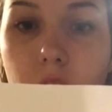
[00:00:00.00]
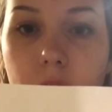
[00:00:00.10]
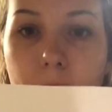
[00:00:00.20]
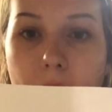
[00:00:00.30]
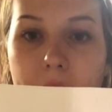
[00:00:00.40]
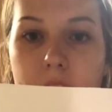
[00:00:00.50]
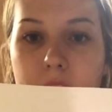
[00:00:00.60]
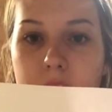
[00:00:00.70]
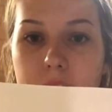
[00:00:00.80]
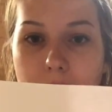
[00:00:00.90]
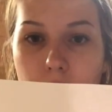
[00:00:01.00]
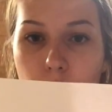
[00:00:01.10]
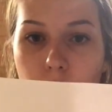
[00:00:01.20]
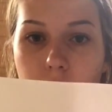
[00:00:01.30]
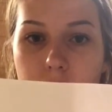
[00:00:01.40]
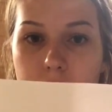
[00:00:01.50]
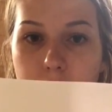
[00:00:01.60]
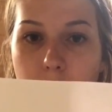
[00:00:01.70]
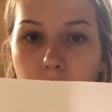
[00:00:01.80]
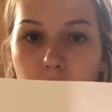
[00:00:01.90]
of my sight words
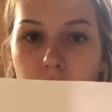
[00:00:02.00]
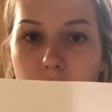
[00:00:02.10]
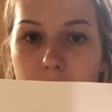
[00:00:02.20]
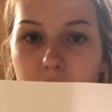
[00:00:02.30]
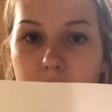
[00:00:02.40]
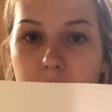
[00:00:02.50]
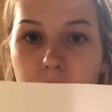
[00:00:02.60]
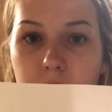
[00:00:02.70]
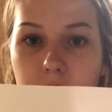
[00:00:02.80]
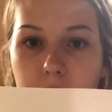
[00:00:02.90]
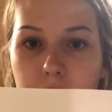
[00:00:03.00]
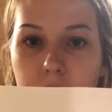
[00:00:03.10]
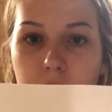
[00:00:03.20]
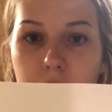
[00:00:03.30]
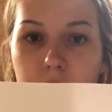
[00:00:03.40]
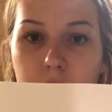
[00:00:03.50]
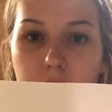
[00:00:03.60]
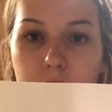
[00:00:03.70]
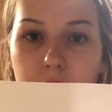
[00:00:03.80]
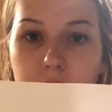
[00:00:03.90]
spelt correctly?
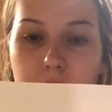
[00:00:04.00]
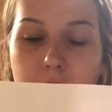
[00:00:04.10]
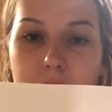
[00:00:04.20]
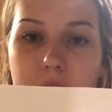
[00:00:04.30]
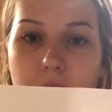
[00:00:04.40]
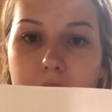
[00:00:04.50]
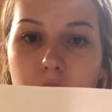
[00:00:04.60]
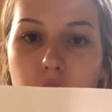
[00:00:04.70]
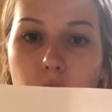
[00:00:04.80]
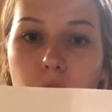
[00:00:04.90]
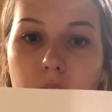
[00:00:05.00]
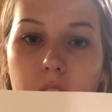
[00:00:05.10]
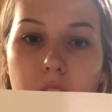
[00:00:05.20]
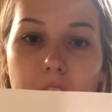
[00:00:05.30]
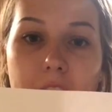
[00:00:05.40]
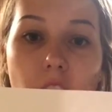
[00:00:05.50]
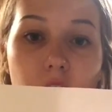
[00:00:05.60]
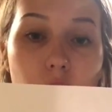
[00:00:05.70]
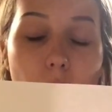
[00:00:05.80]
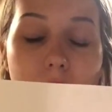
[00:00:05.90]
Yes, I do.
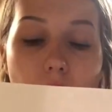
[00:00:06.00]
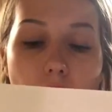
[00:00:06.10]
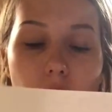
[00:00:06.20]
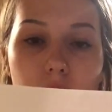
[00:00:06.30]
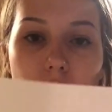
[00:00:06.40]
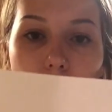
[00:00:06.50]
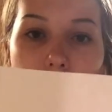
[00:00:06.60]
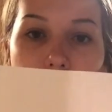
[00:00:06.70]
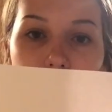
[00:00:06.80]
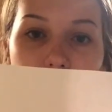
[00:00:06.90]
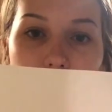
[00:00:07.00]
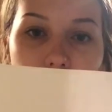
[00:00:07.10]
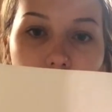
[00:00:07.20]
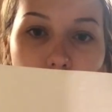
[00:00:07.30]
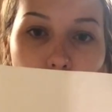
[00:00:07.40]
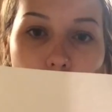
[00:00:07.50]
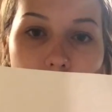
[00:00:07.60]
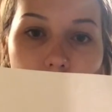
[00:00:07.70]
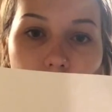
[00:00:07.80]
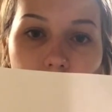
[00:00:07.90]
And do I also have nice
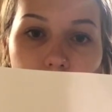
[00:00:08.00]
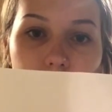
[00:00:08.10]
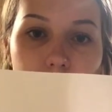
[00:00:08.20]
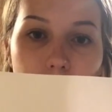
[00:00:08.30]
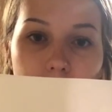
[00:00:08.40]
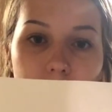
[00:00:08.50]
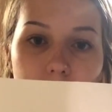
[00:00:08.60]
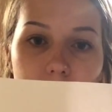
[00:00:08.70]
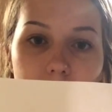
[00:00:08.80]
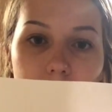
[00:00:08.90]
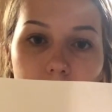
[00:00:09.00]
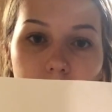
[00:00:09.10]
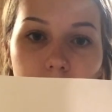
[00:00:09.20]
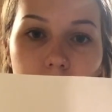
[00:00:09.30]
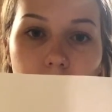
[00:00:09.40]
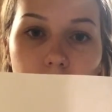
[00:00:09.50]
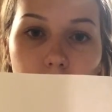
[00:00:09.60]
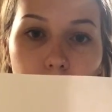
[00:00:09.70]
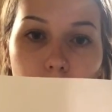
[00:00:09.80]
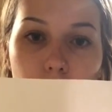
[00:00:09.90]
white finger spaces
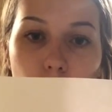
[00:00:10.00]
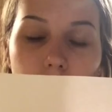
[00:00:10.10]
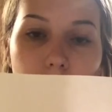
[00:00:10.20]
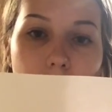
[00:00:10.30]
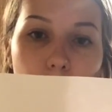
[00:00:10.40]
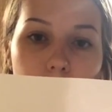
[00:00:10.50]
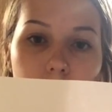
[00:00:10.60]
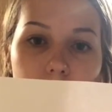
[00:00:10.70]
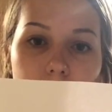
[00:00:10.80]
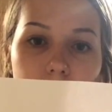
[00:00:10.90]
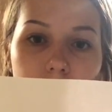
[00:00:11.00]
between my words?